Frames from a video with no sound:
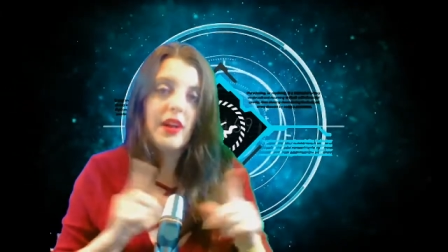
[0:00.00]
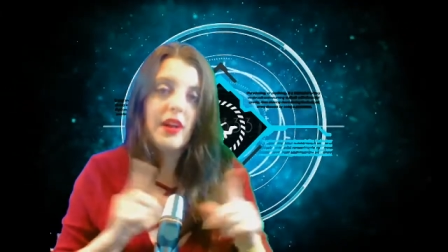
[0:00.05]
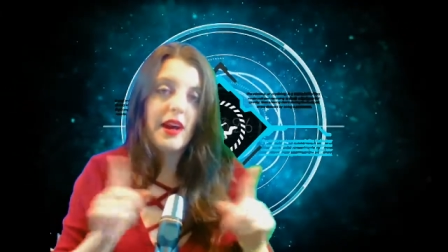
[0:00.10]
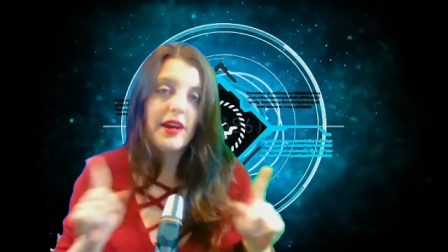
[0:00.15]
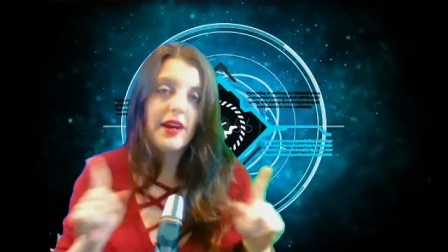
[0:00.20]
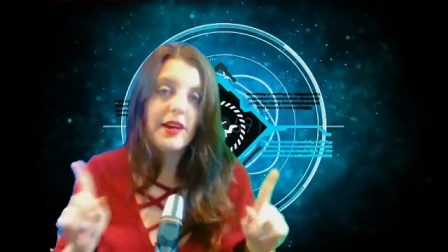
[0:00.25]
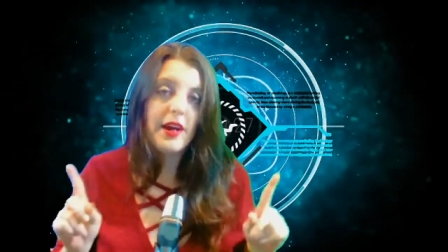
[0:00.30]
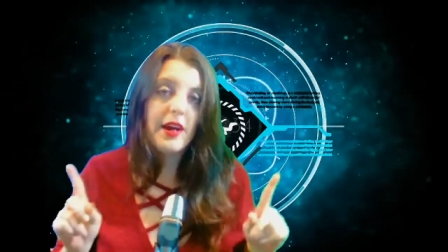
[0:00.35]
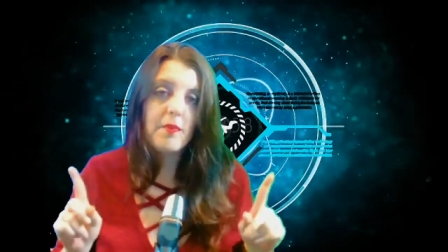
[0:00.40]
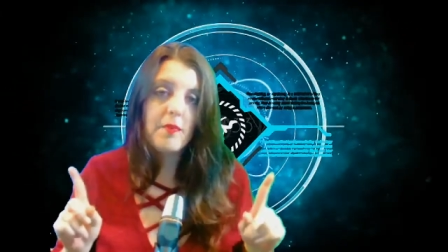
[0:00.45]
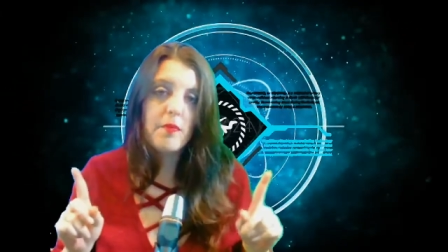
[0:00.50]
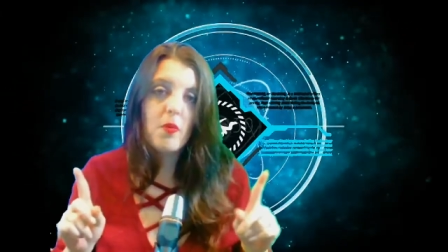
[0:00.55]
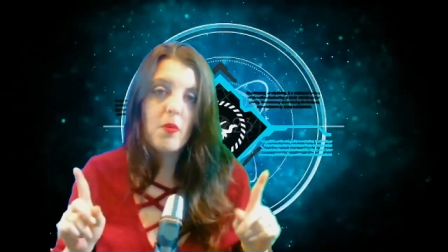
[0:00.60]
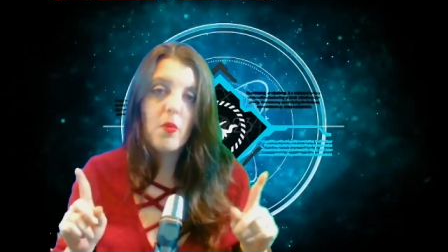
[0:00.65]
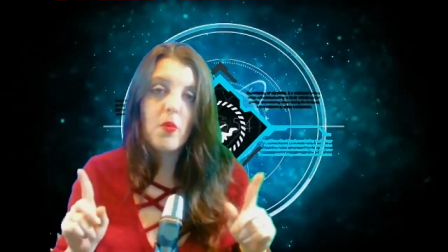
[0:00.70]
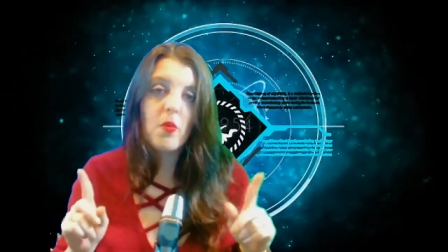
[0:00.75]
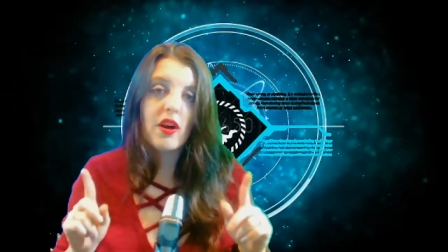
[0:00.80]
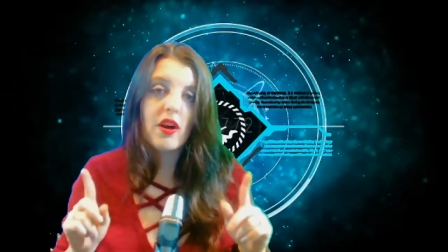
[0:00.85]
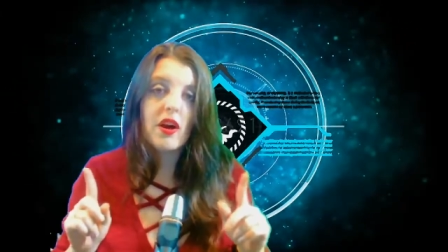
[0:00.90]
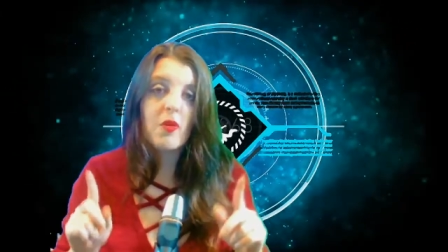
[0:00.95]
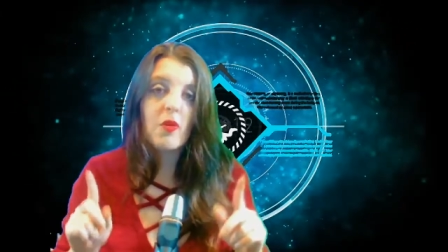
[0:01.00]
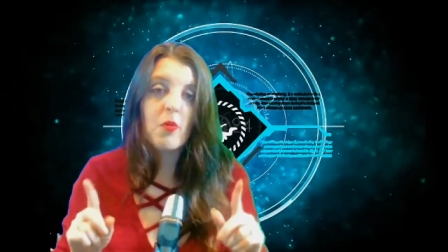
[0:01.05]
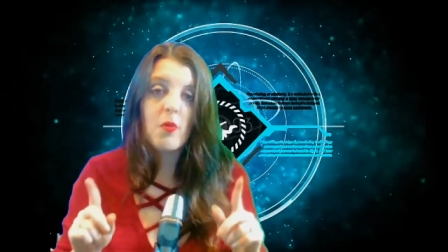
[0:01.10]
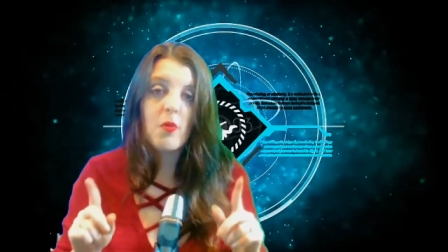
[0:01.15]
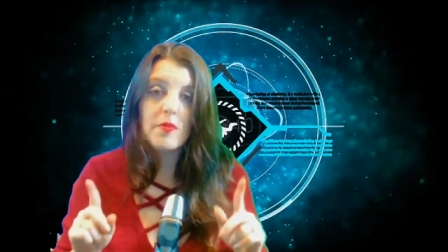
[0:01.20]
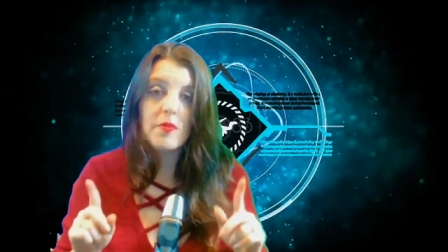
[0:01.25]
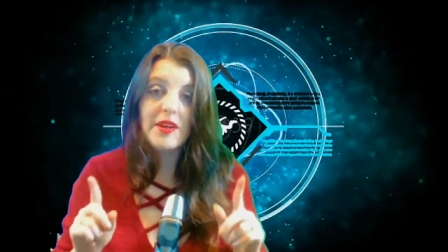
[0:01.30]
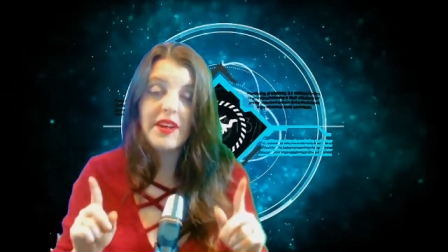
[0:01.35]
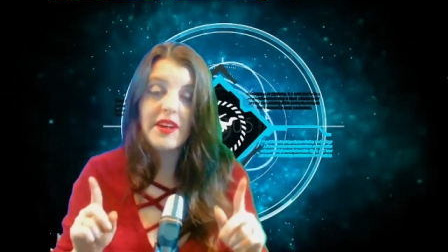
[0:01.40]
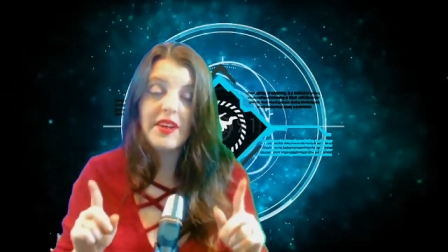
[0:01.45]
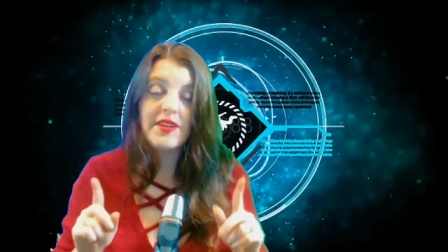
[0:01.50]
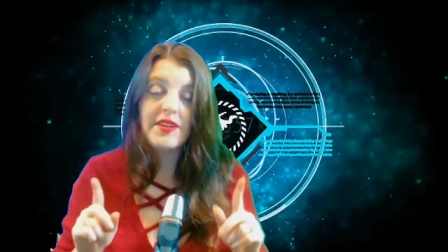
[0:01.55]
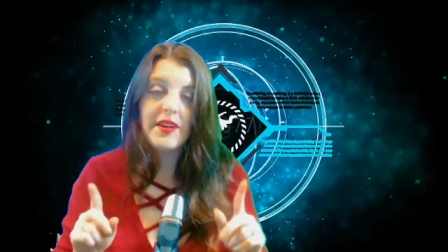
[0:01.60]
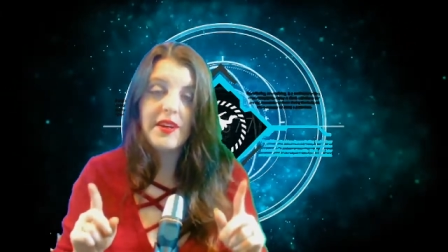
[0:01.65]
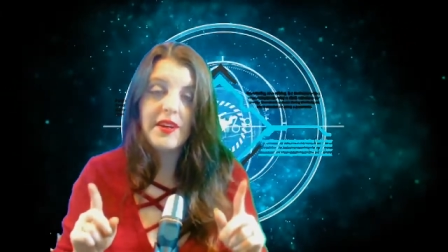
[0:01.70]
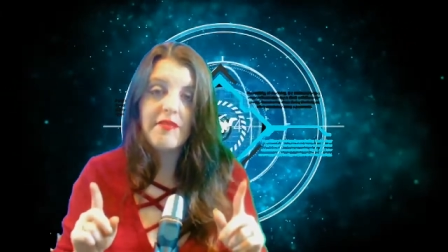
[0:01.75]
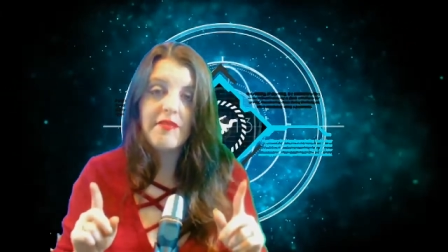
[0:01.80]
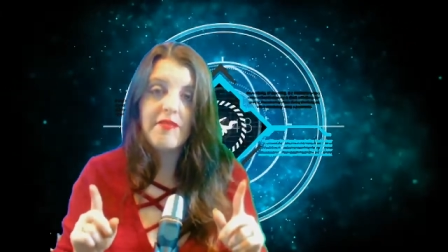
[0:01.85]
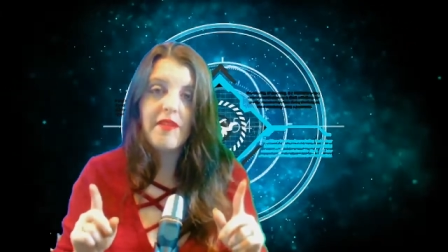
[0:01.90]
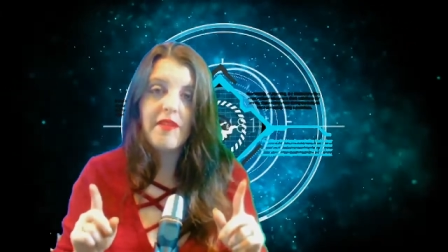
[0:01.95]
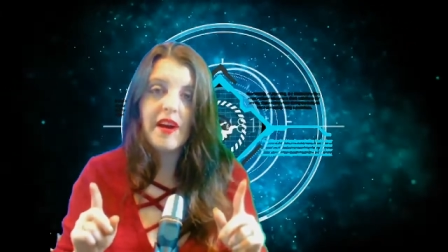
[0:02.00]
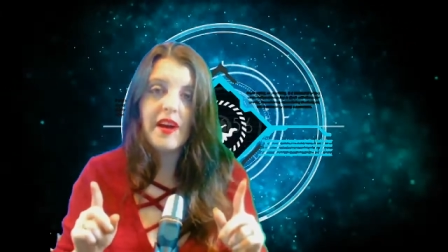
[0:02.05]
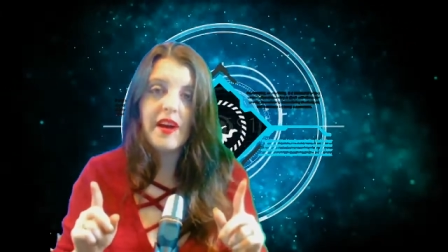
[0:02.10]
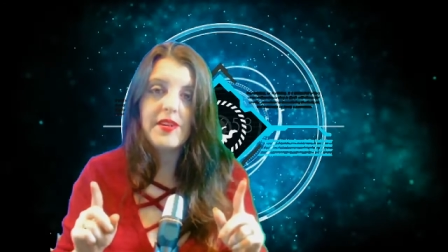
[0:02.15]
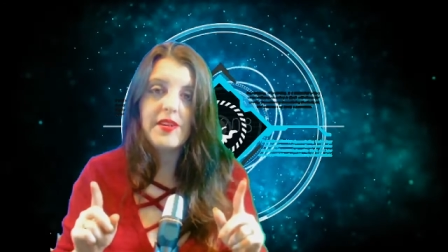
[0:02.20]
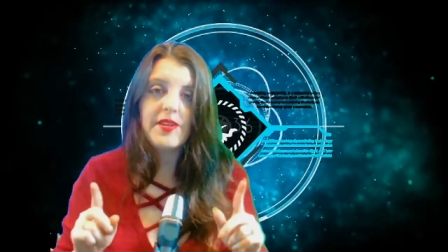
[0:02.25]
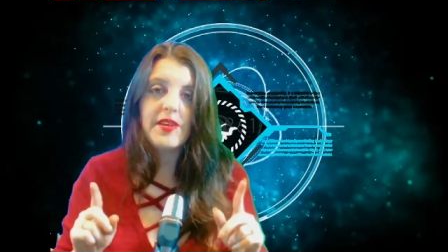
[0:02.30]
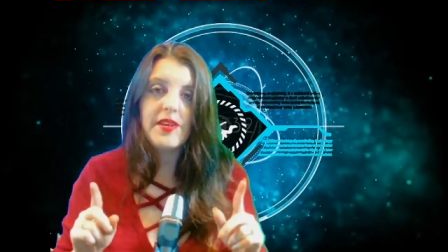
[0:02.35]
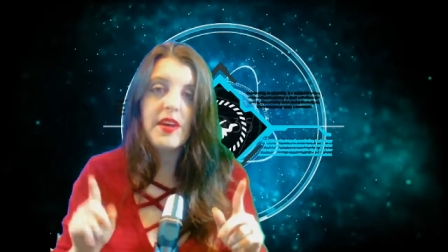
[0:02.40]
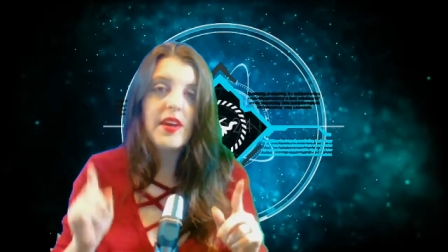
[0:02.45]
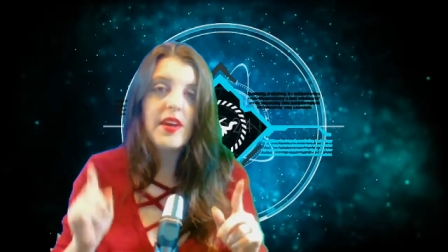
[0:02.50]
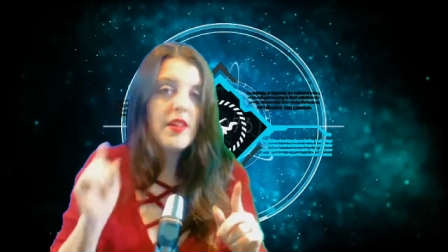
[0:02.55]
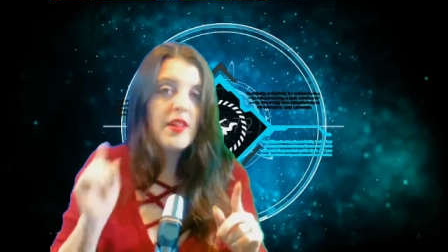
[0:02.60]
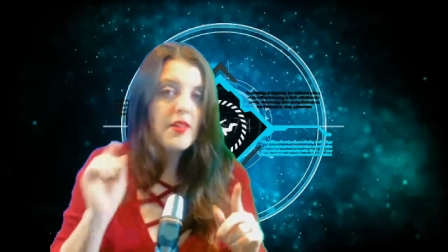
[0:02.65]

lineup where a woman identifies